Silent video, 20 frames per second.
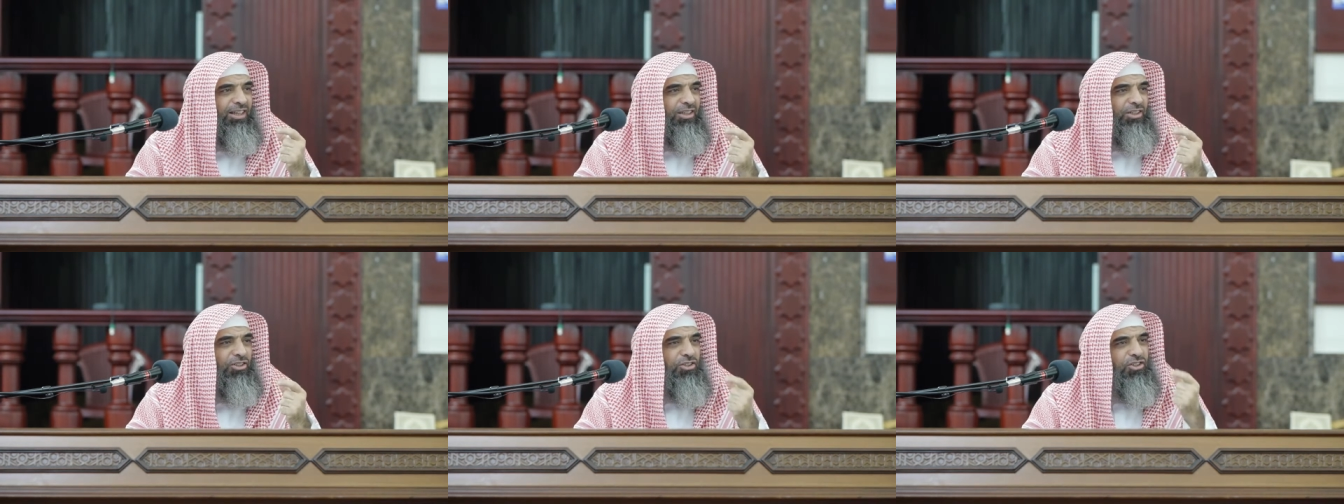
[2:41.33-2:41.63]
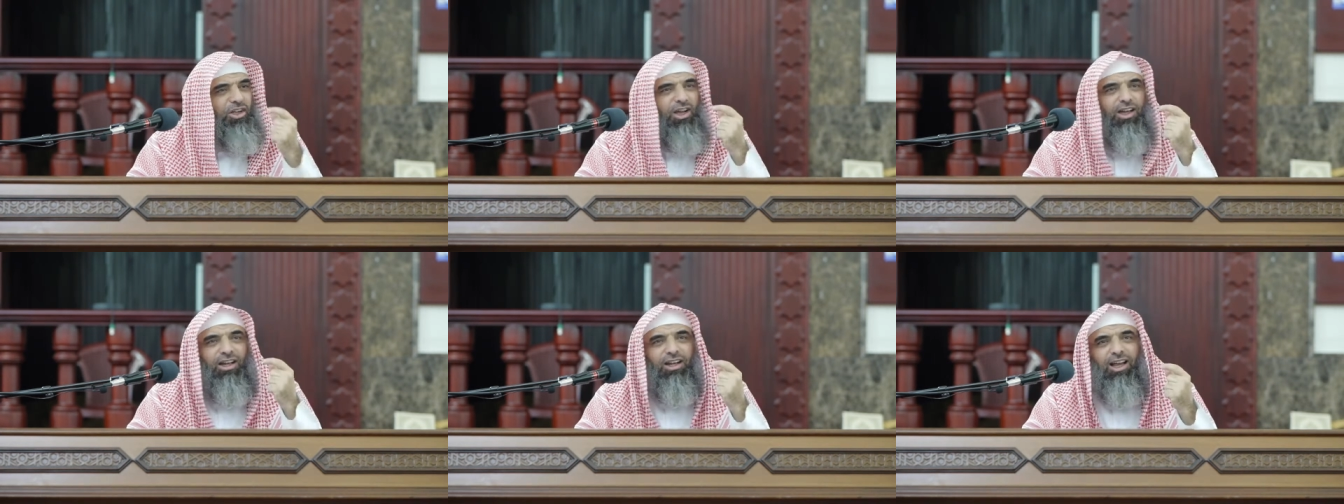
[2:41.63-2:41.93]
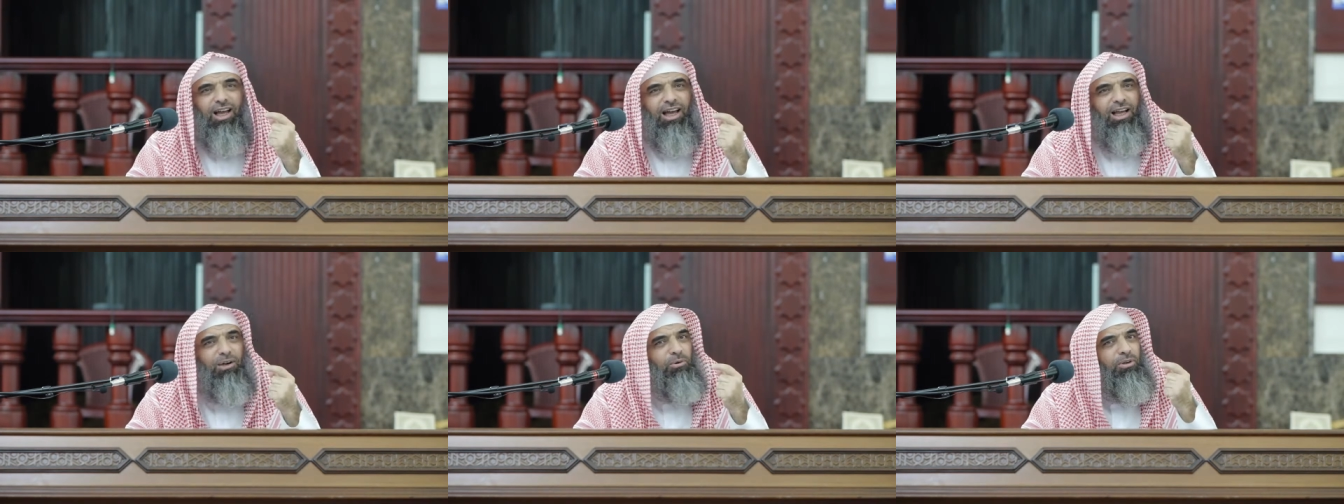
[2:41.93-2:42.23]

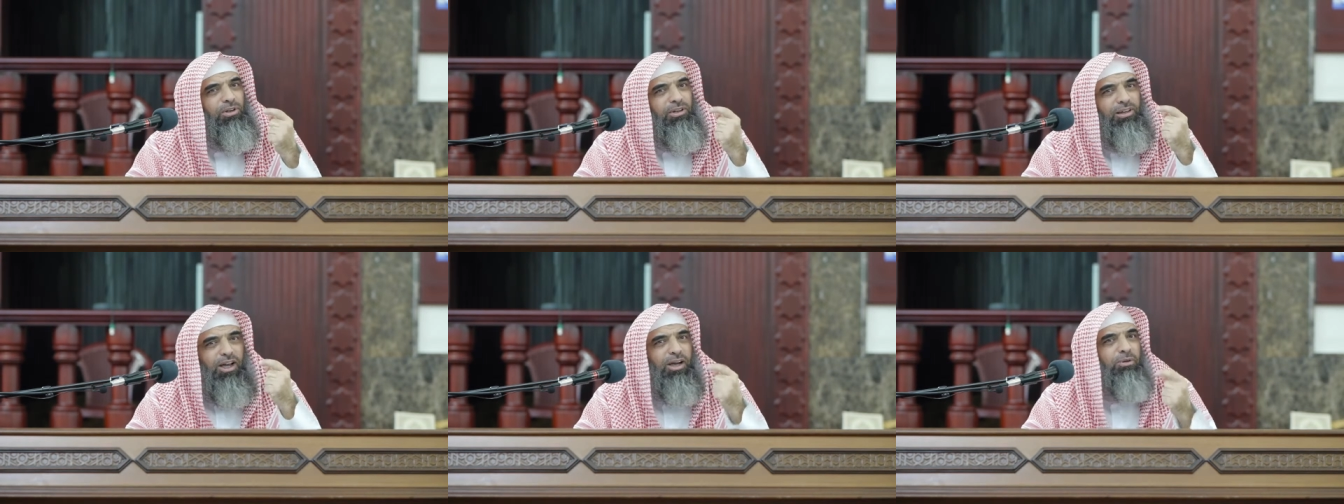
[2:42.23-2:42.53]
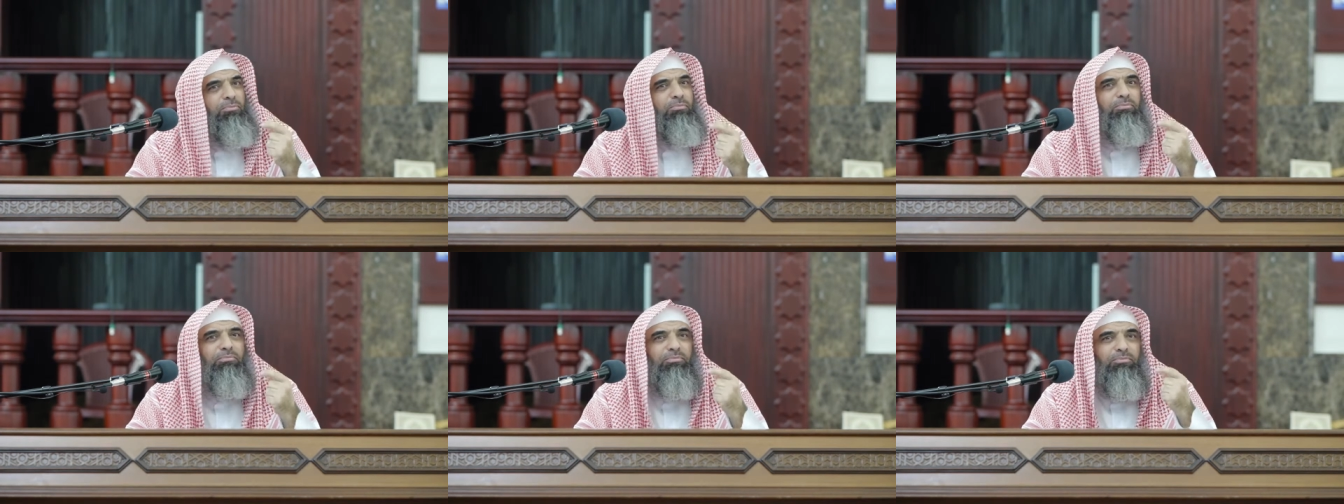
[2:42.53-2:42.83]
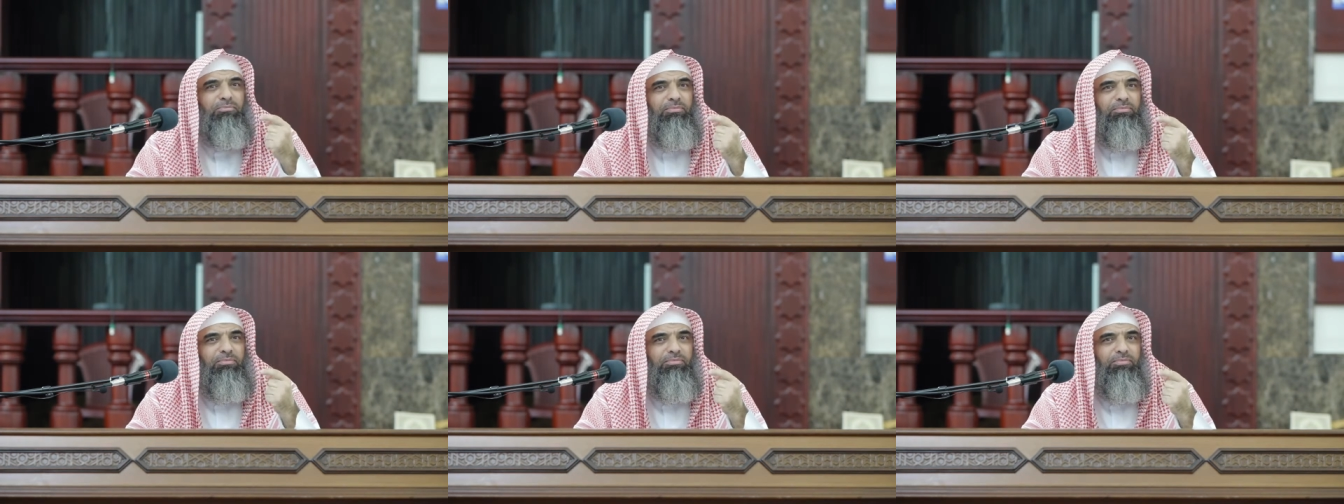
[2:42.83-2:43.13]
inshallah, I will
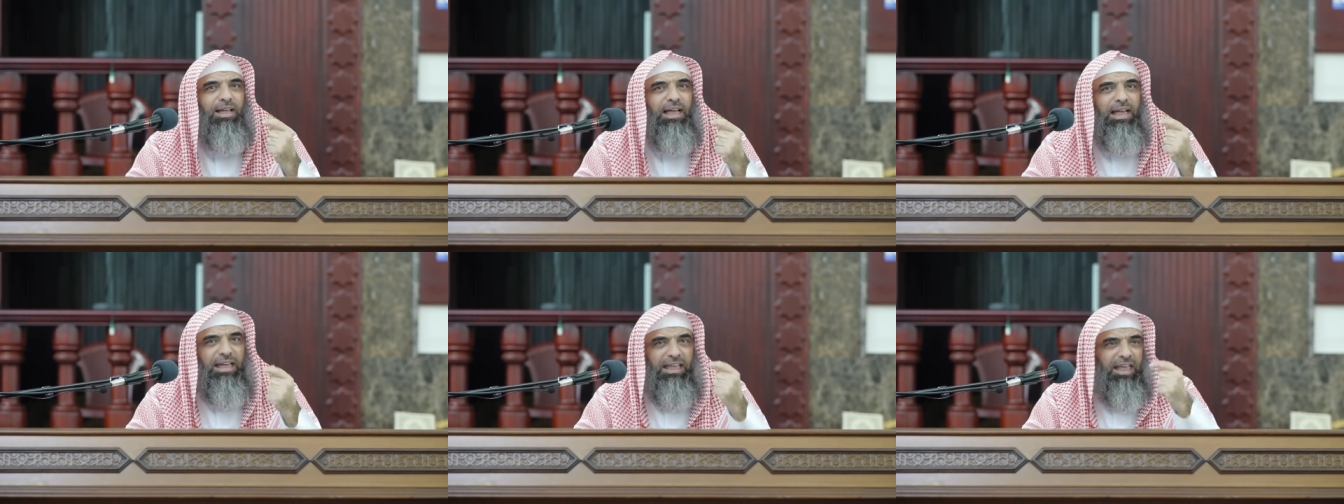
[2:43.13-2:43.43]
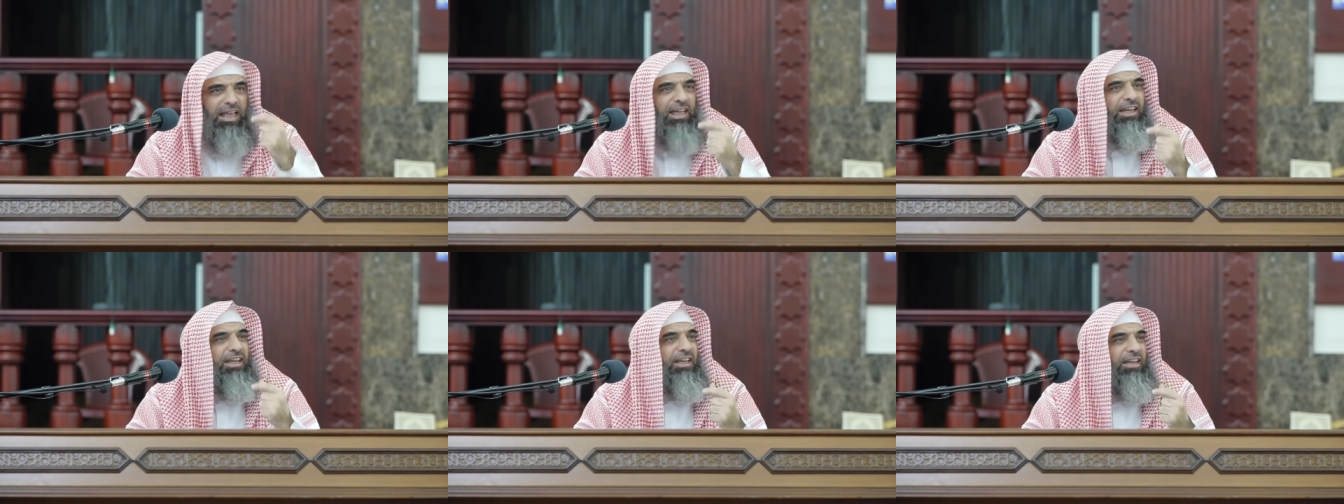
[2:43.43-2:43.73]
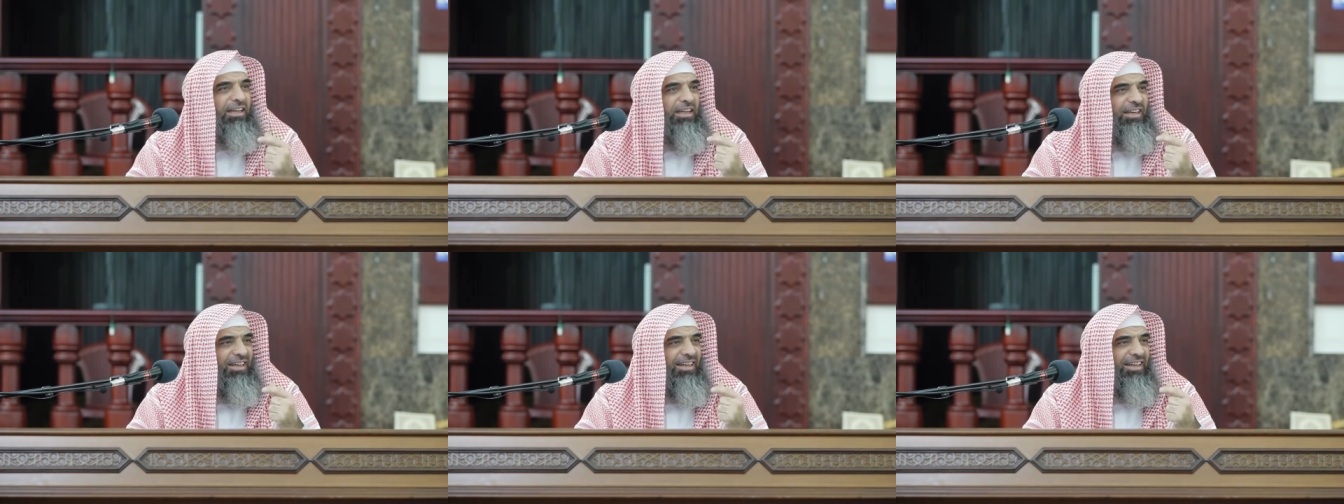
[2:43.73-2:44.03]
come
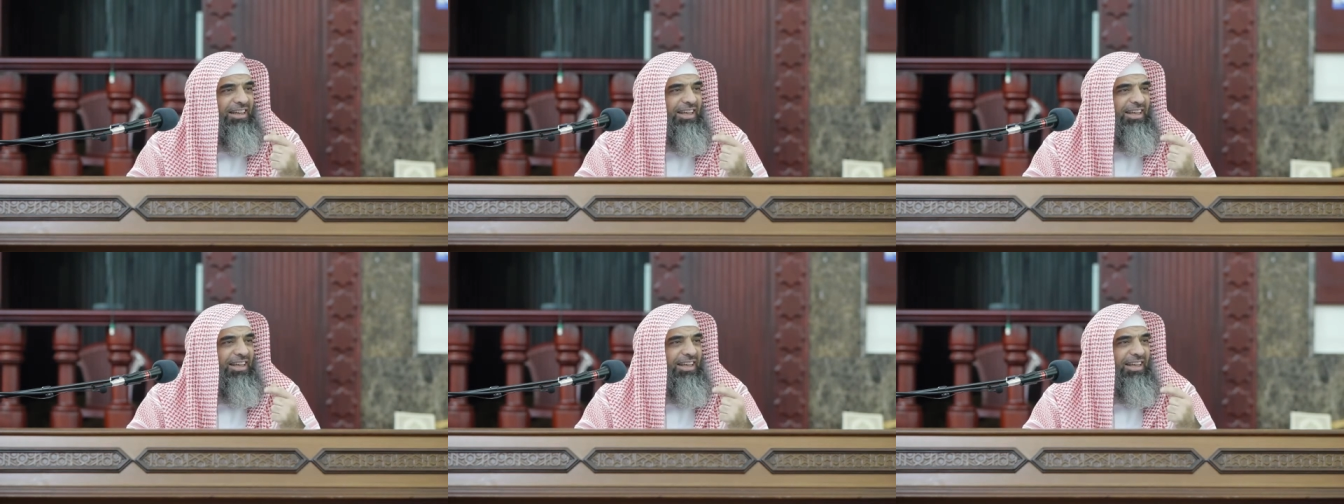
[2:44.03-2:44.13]
again